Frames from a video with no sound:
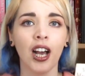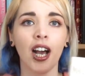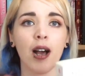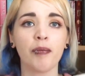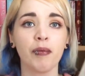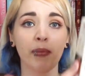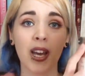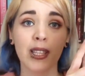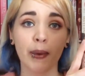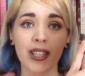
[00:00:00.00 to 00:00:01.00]
um,
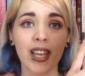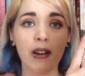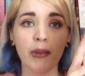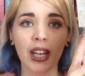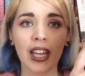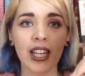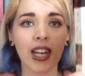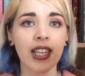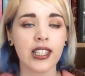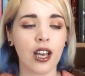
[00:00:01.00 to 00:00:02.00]
but it's by Sarah MacLean
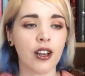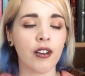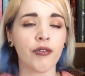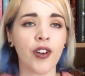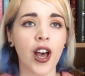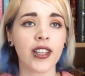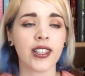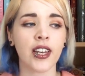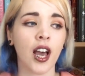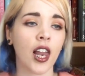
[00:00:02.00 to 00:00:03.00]
and it's her
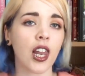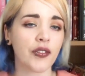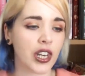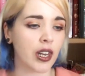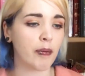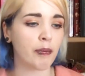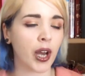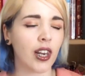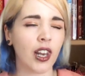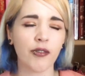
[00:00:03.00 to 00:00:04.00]
first in her Love, in,
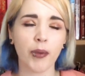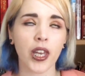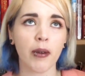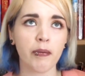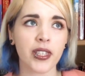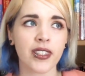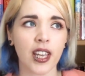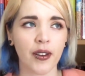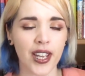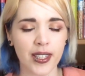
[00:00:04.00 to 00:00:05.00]
Love by Numbers
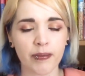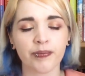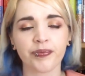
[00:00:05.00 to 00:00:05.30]
series